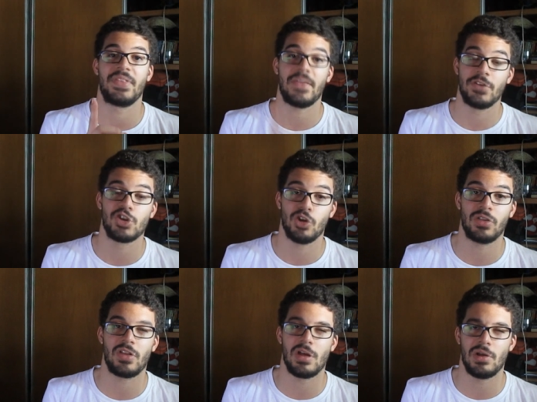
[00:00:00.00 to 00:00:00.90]
Zephyr
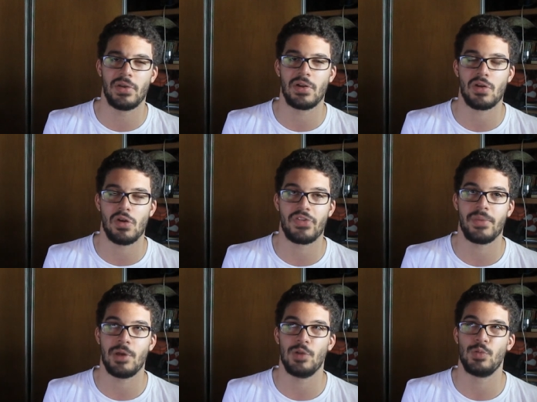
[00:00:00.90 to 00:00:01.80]
Shot costs
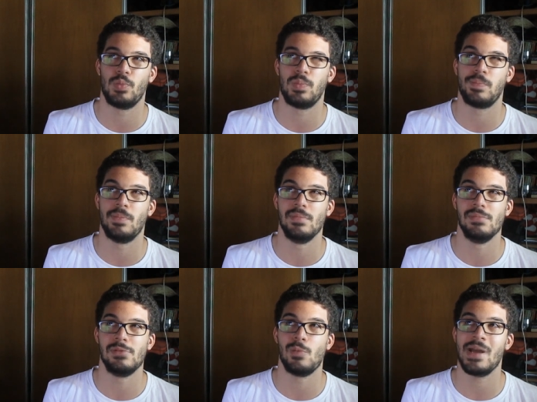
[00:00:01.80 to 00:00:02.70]
about
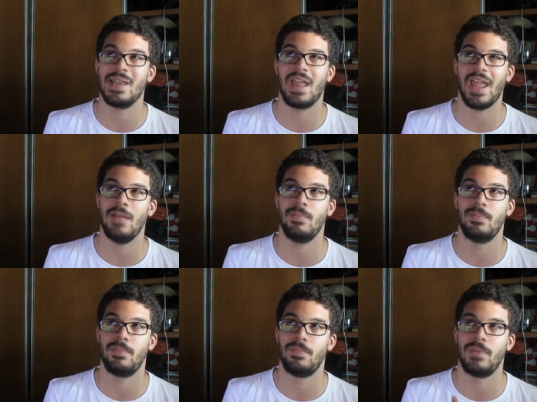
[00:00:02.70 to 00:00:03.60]
1k
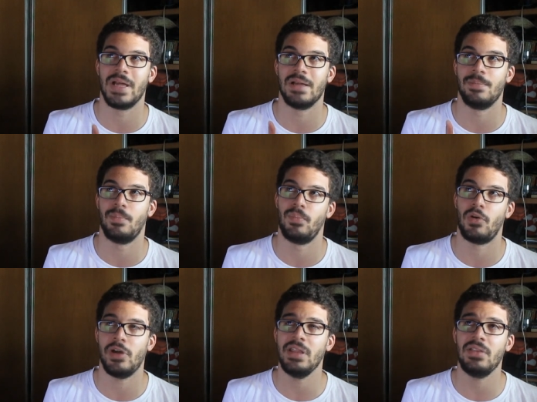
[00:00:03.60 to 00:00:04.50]

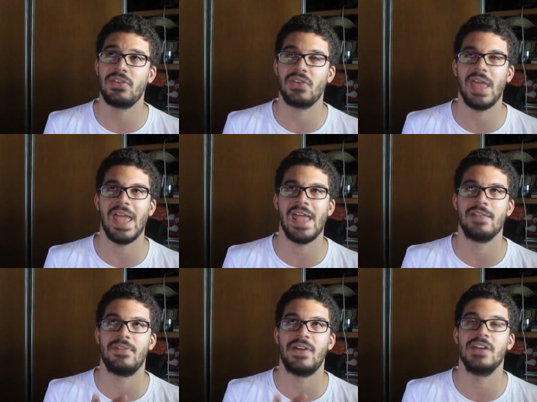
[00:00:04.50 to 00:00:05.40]
points,
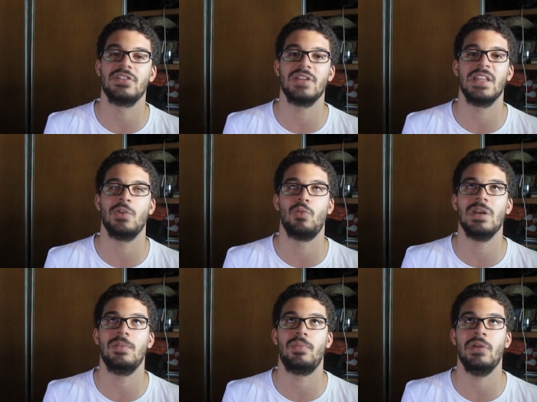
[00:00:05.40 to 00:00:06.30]
and Fire Tornado
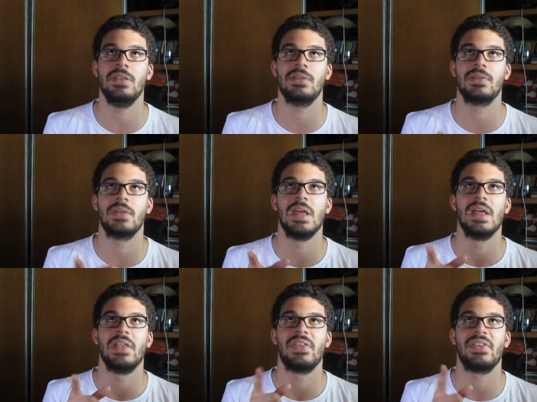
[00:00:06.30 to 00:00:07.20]

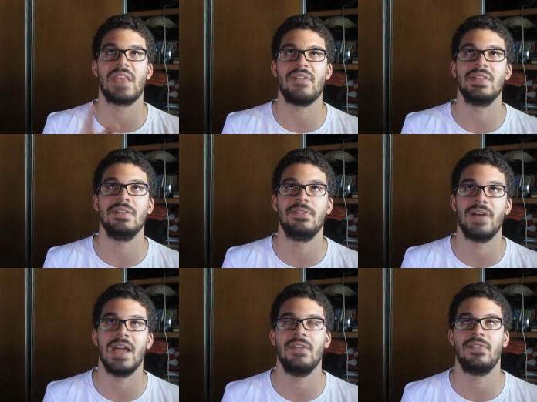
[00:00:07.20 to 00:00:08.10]

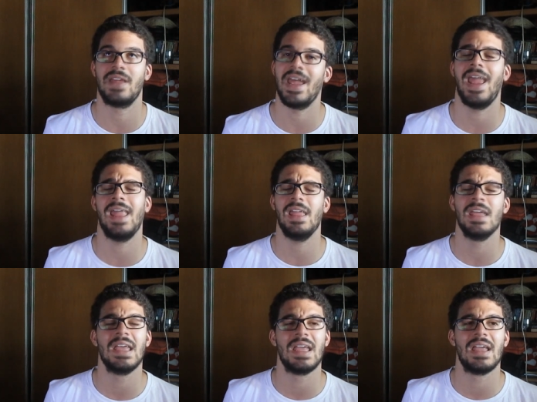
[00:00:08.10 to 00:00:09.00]
1.75k,
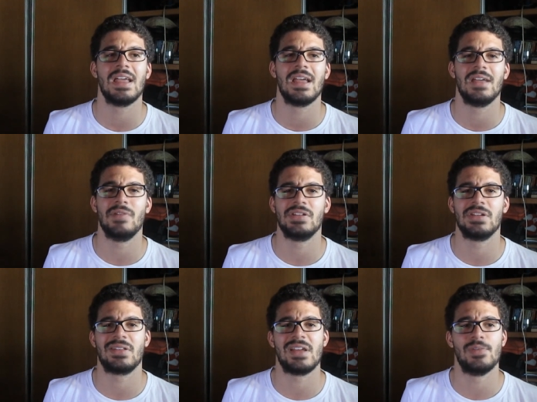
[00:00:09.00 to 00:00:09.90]
which
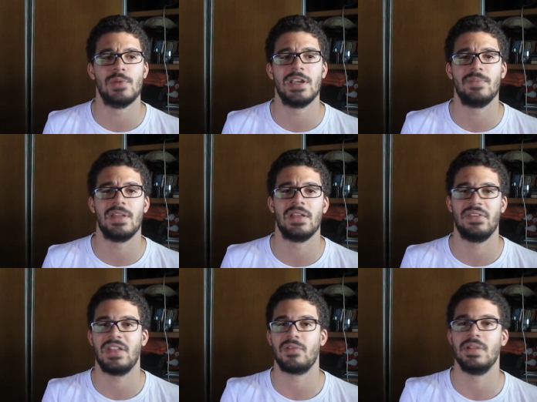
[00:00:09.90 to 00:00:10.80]
is kind of weird
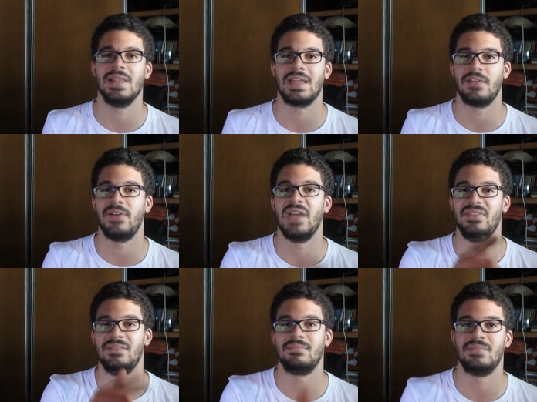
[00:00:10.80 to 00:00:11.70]
because there's only like a
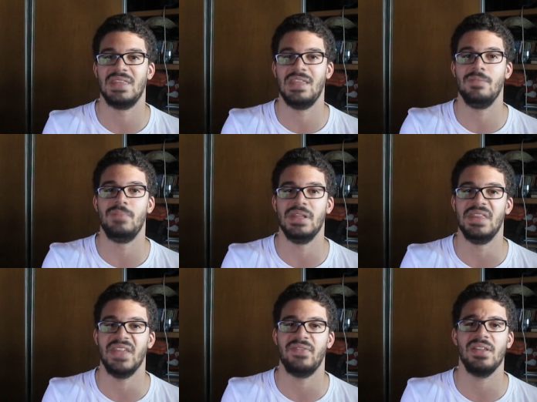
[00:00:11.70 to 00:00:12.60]
5
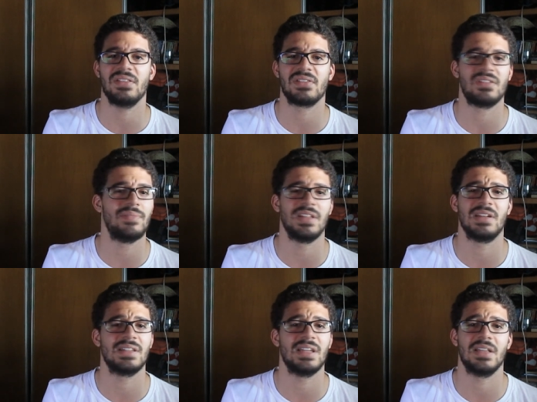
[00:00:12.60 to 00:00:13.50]
PP difference or something
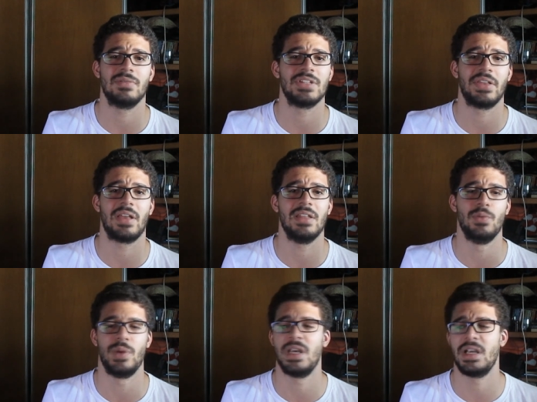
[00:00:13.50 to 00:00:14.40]
like that, which is kind
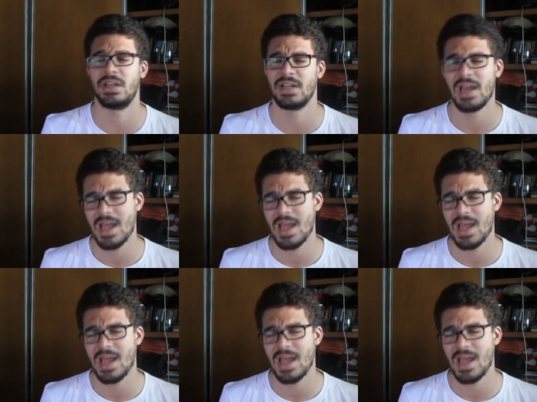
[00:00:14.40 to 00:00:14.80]
of weird.